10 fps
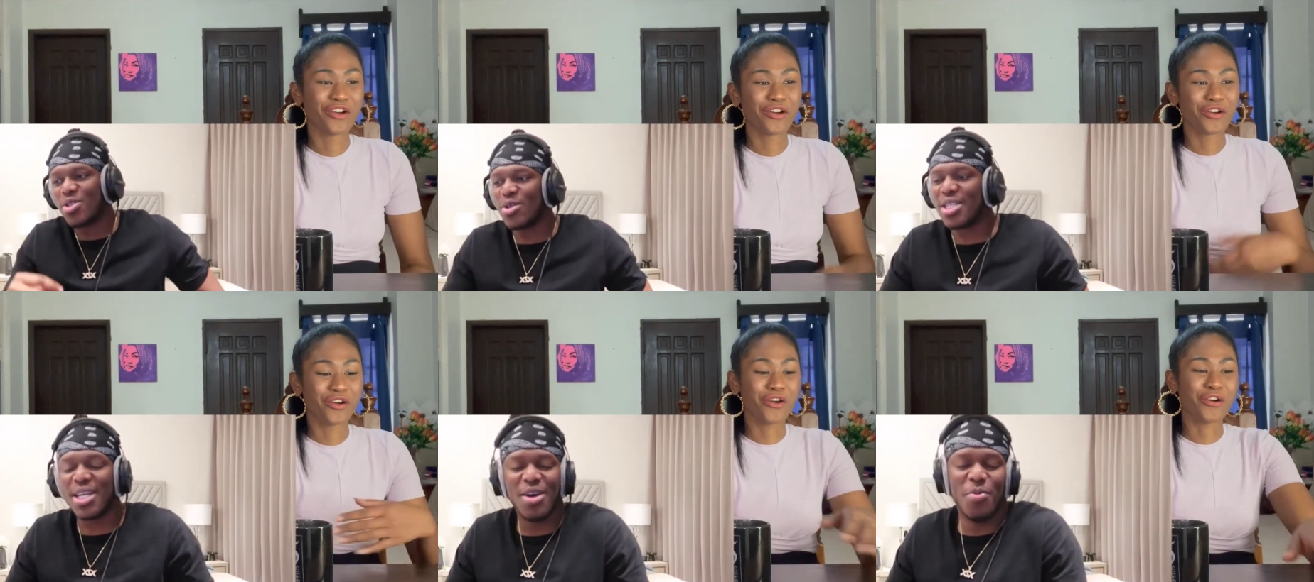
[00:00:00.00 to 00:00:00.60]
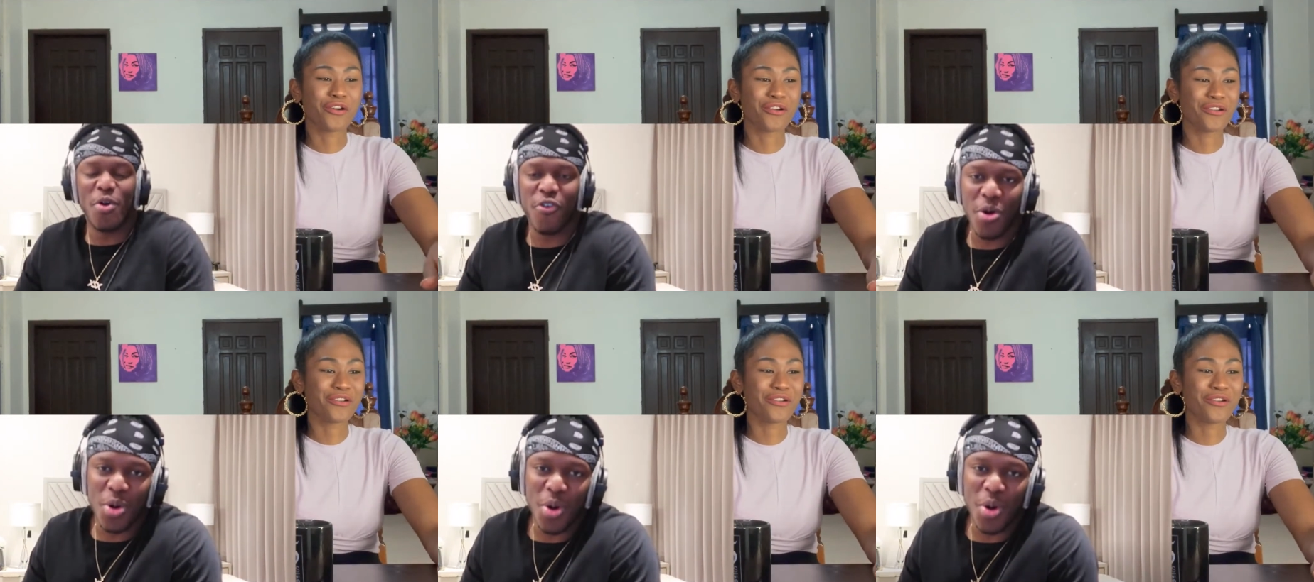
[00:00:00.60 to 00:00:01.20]
Speaker 1: Let me talk to your little
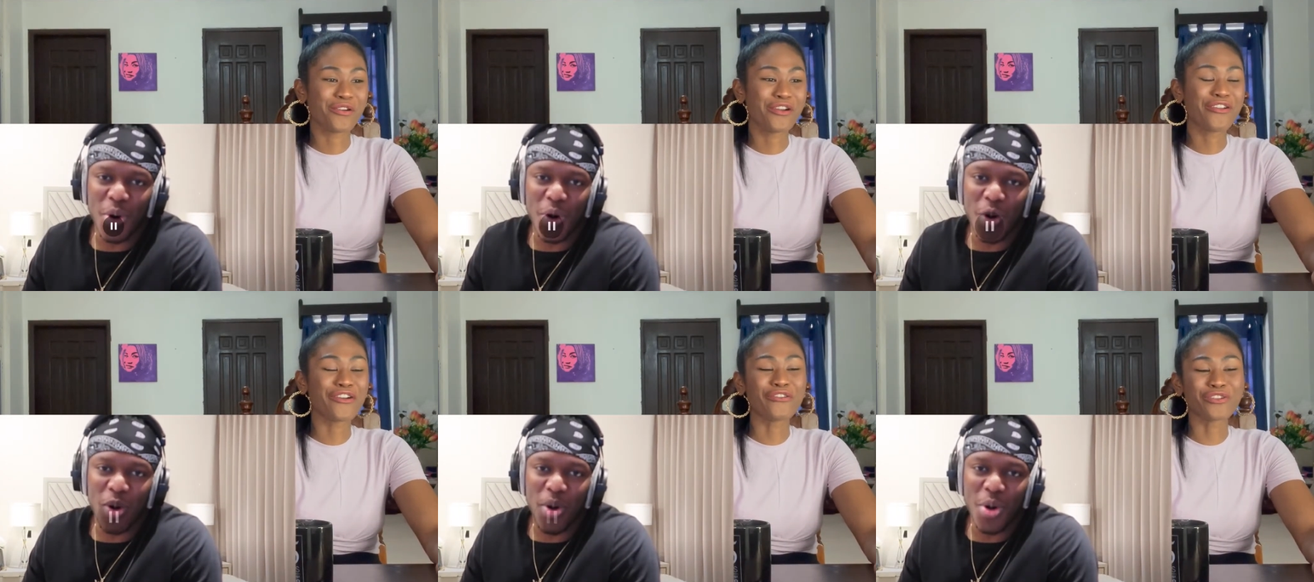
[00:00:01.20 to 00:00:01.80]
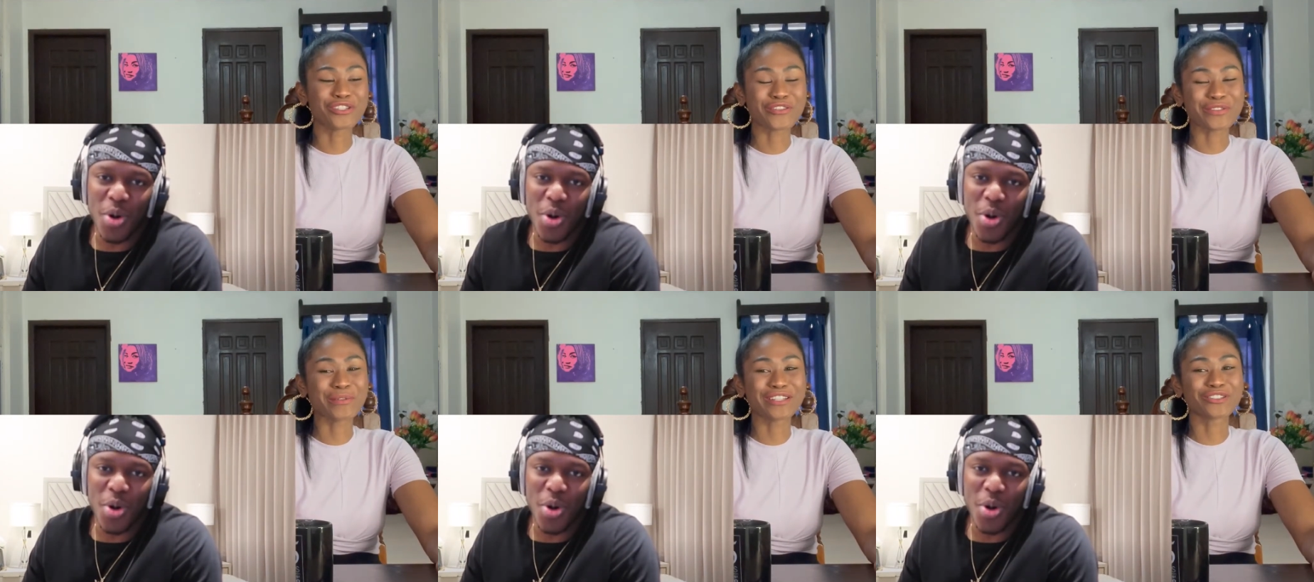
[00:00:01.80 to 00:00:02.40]
bro.
Speaker 2: If, of course,
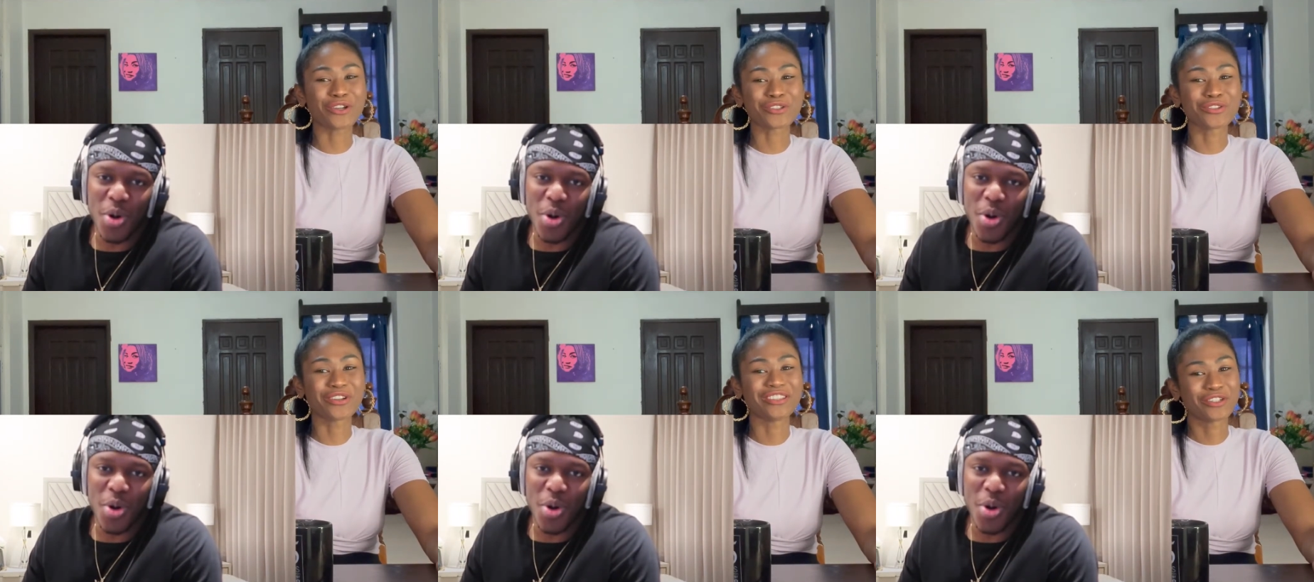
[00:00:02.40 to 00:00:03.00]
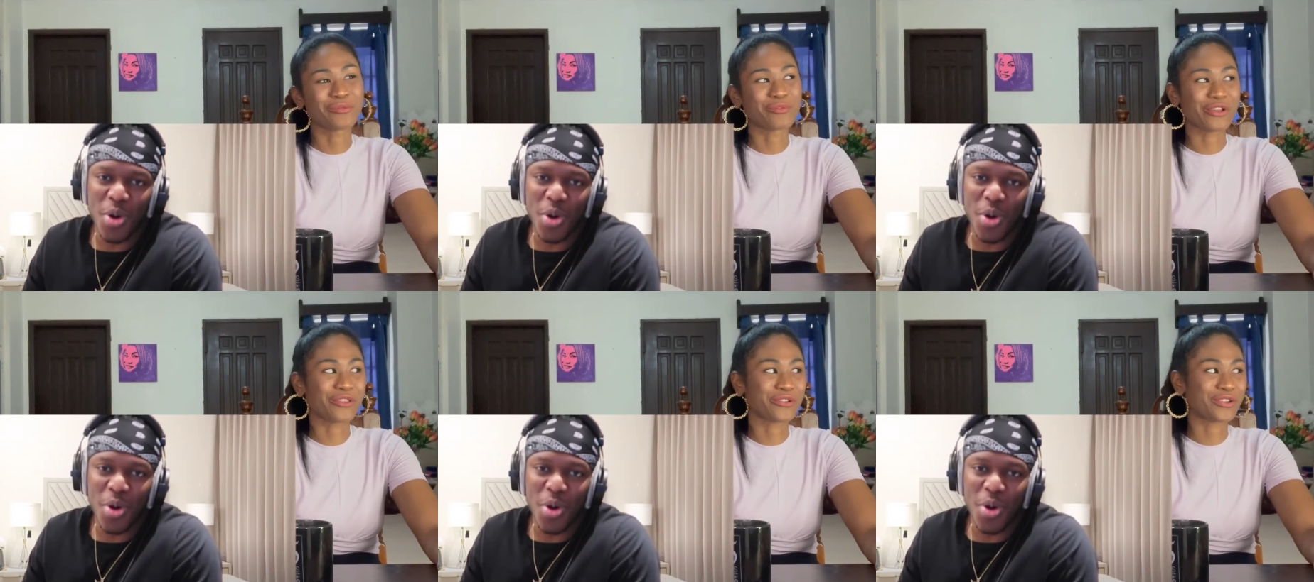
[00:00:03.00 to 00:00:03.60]
if somebody talks to your little
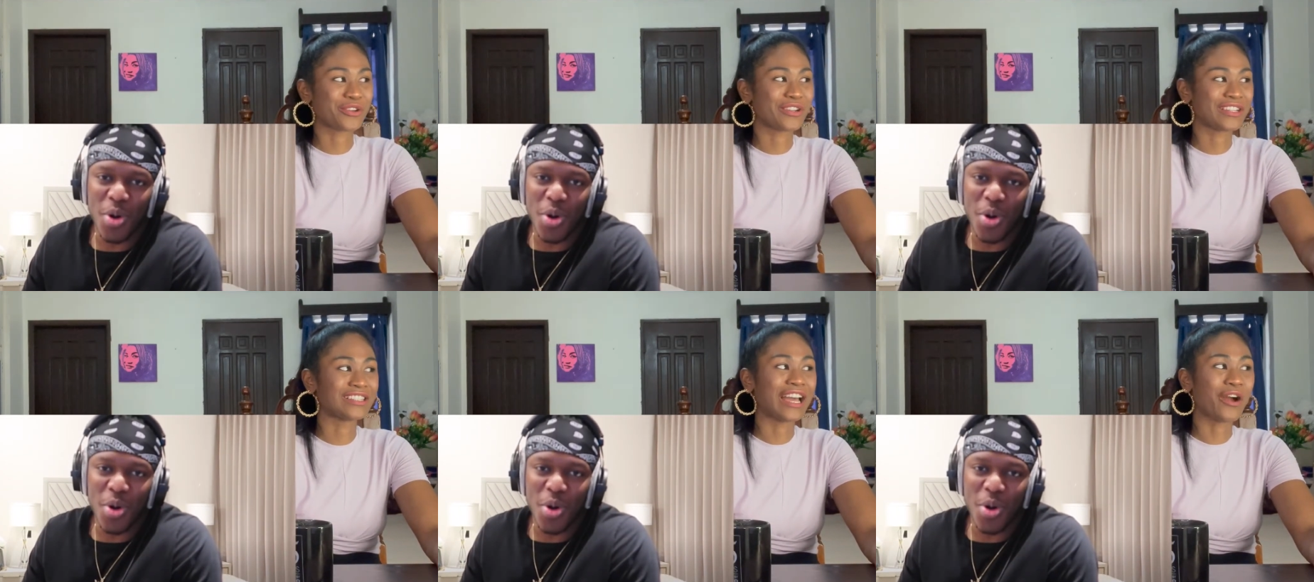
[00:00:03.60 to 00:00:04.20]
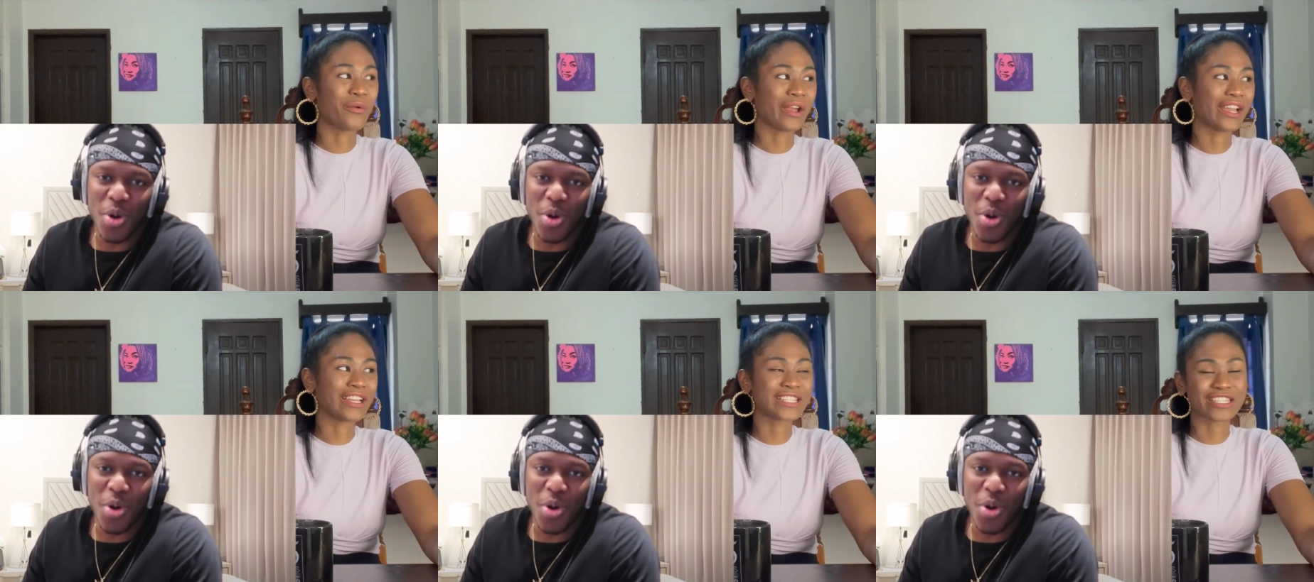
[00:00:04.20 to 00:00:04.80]
brother in that
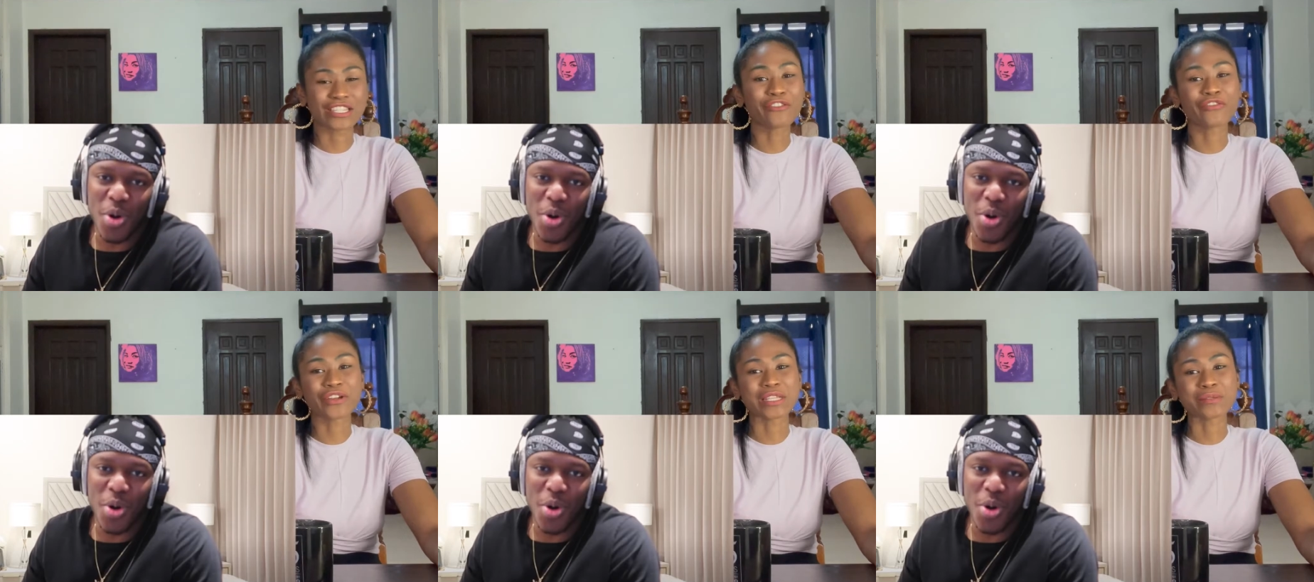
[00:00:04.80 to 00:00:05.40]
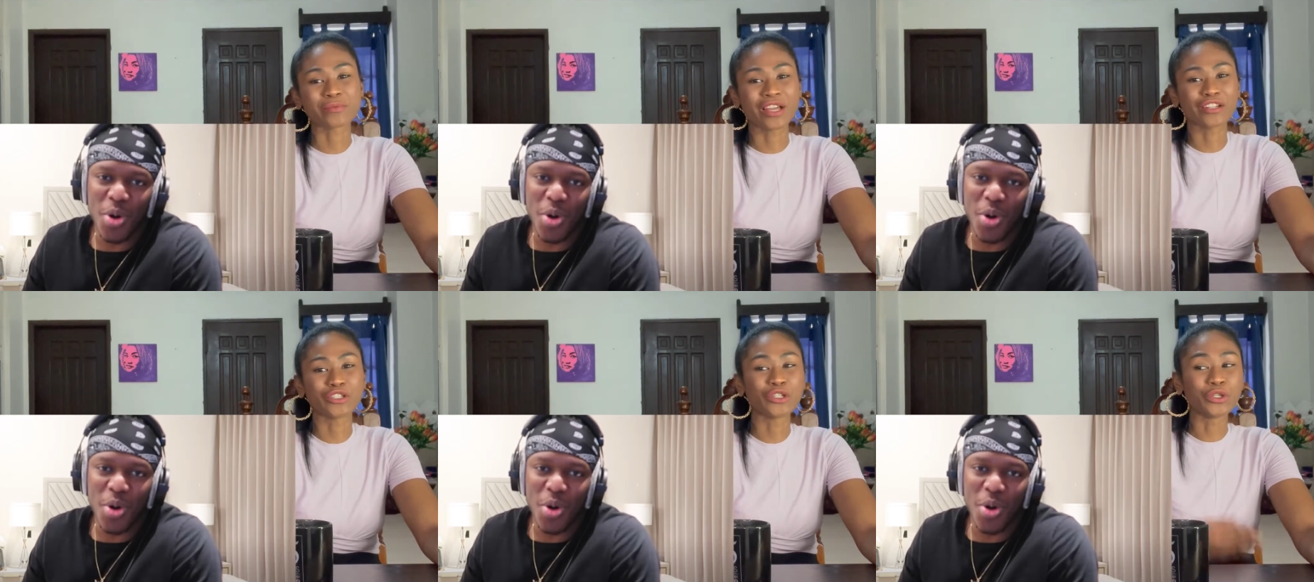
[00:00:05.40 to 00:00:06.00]
way, it's different
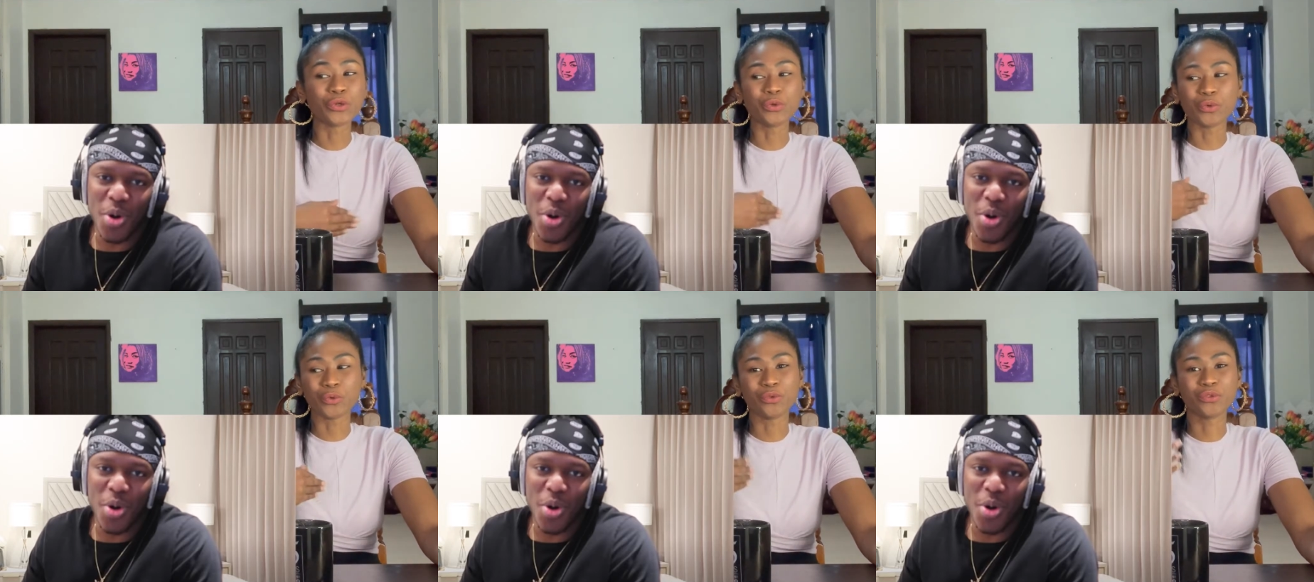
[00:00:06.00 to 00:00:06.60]
than you.